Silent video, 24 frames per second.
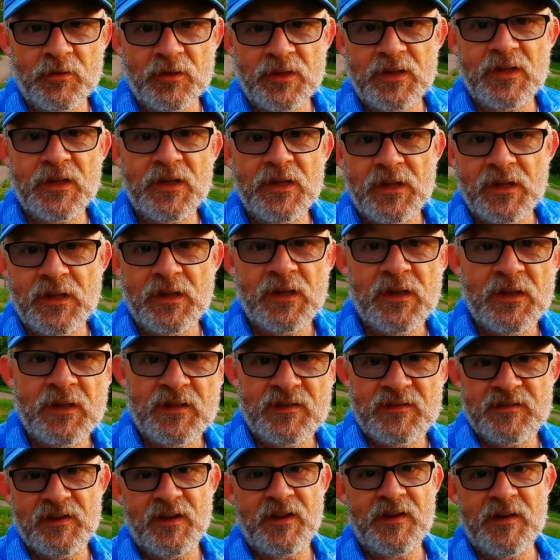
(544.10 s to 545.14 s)
cricket,
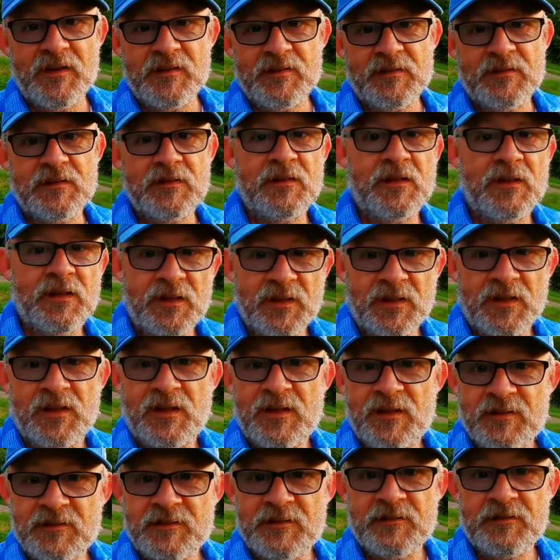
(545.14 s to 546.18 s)
tennis.
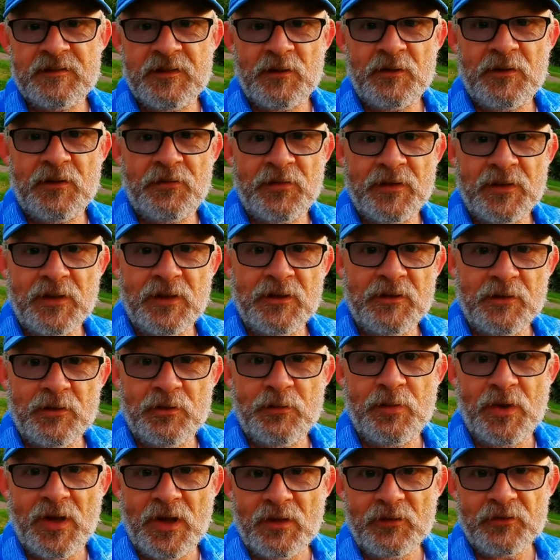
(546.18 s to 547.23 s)
This is the only thing I
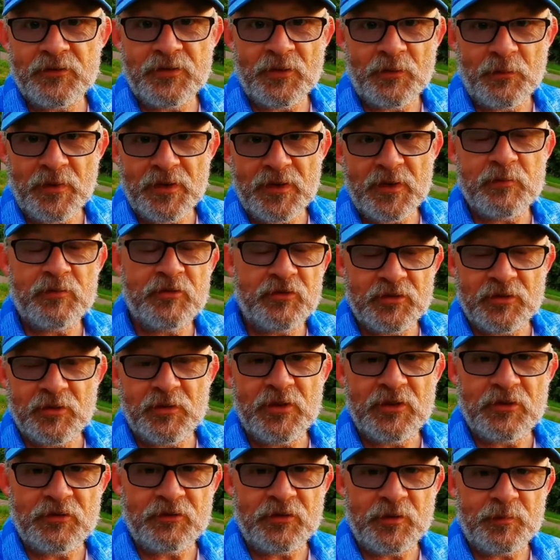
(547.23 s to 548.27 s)
do well, so when I'm
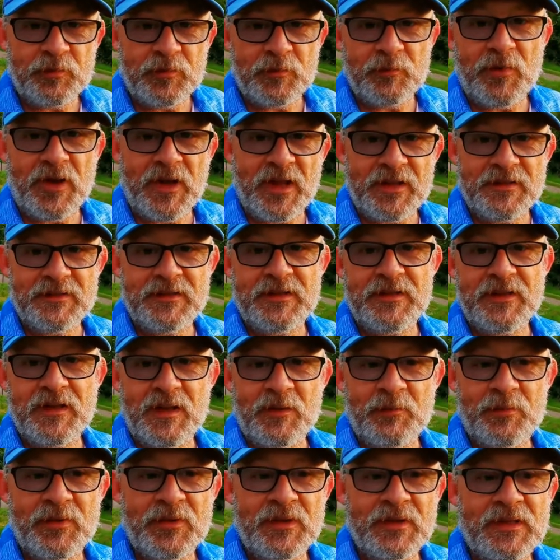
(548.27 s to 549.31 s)
shooting triple my
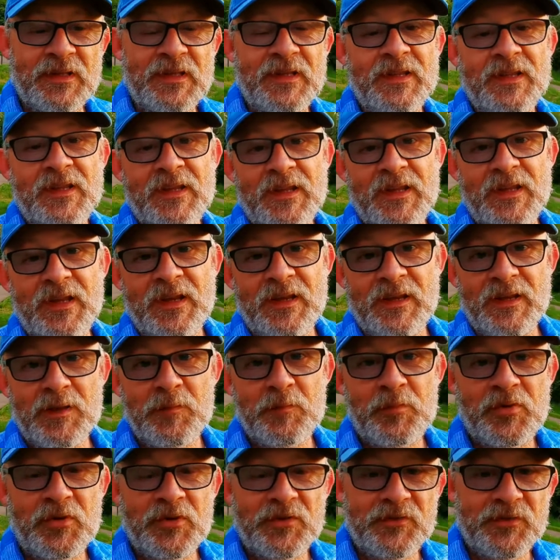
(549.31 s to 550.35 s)
handicap, it
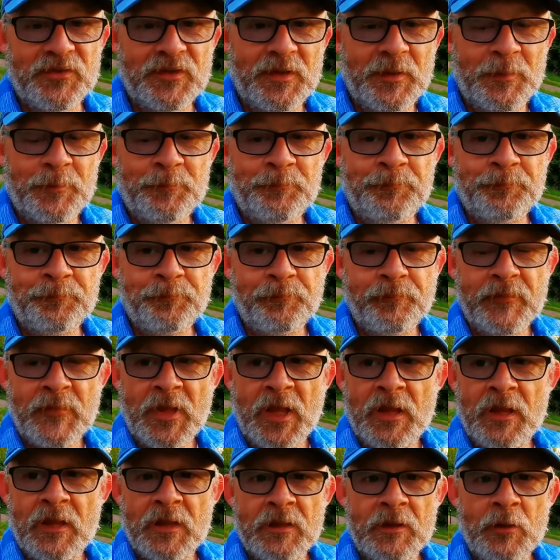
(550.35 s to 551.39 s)
ain't pretty.
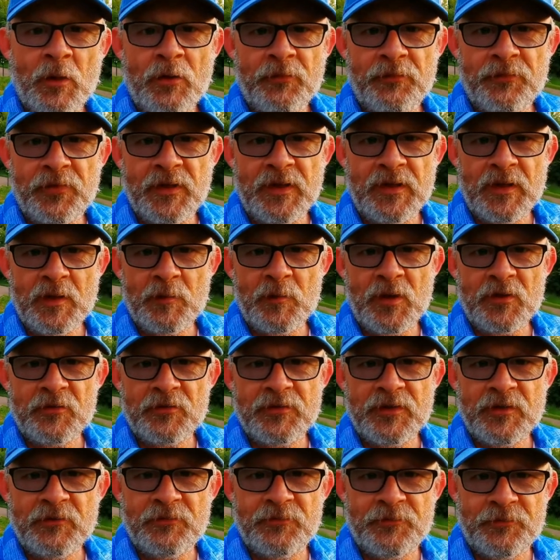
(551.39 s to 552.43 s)
Now I think I'm
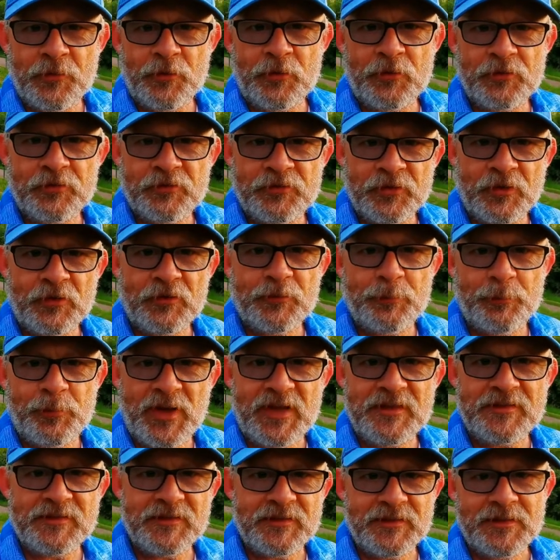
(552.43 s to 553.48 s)
actually 4 shots
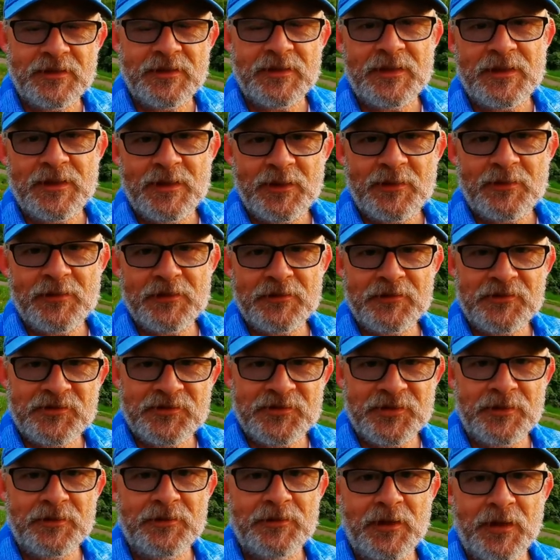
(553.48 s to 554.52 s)
better than
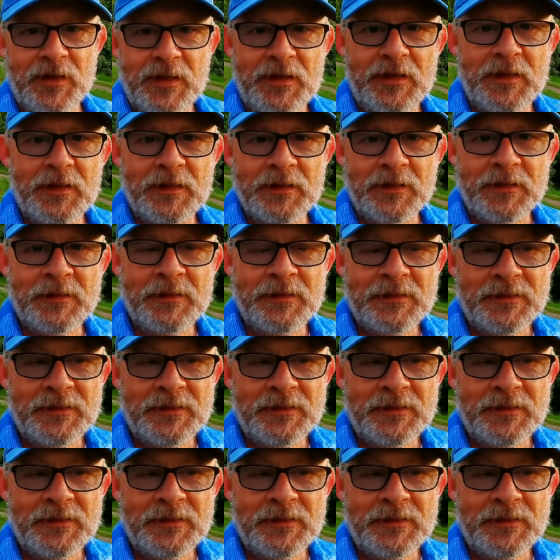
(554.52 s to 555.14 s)
Sunday.